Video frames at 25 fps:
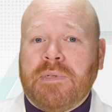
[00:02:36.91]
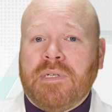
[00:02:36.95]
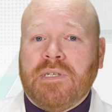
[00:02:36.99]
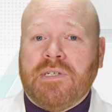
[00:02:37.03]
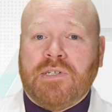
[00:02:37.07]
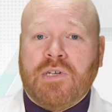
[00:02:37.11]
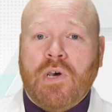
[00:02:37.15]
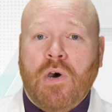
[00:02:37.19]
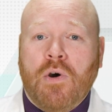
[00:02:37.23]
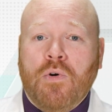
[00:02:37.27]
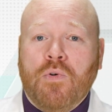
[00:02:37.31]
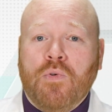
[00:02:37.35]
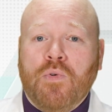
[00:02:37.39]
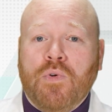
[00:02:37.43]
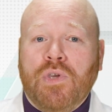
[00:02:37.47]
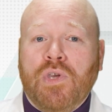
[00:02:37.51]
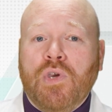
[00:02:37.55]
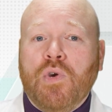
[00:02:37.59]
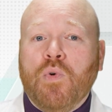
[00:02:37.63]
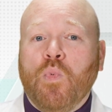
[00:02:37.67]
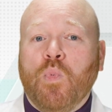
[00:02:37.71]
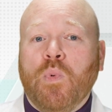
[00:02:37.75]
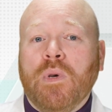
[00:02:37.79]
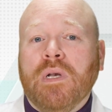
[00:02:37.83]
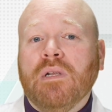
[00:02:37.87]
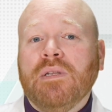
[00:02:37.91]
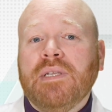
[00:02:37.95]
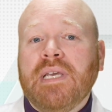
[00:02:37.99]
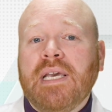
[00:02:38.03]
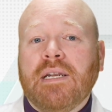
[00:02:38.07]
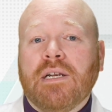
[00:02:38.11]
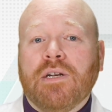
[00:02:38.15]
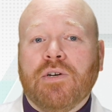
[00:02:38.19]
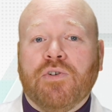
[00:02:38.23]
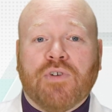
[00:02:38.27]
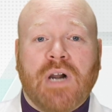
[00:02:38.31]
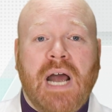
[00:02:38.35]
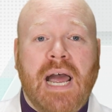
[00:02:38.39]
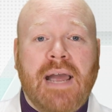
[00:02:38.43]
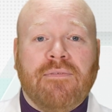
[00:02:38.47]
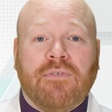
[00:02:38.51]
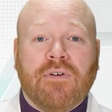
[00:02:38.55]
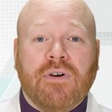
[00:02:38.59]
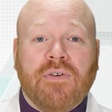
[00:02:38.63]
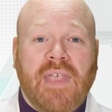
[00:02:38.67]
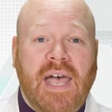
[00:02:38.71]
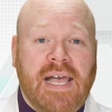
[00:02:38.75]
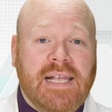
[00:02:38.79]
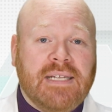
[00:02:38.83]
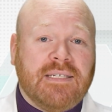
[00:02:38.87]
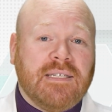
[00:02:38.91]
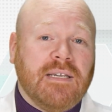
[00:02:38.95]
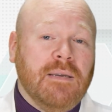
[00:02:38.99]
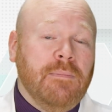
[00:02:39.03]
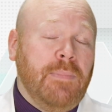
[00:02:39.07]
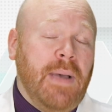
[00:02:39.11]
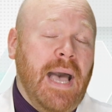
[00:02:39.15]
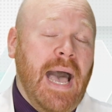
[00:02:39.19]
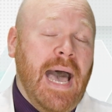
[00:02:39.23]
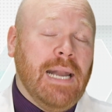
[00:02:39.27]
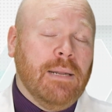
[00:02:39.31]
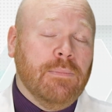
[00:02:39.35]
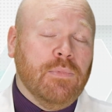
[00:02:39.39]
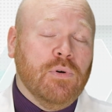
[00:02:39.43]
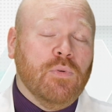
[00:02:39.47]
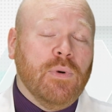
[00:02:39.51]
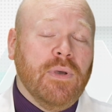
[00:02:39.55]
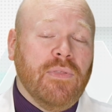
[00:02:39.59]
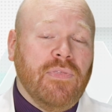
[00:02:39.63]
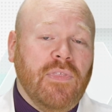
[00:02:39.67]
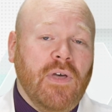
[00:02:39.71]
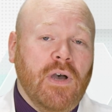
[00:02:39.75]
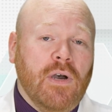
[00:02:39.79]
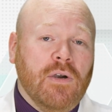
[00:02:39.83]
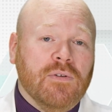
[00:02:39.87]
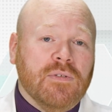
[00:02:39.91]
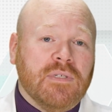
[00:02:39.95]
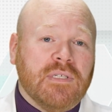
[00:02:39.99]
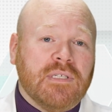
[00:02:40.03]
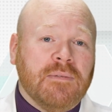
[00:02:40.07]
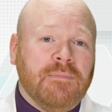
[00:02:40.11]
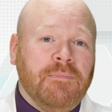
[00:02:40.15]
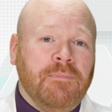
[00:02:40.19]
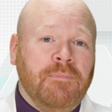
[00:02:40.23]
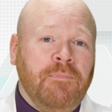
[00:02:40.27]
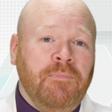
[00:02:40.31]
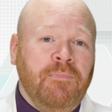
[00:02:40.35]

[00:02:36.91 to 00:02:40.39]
so you will need a driver that's compatible with those.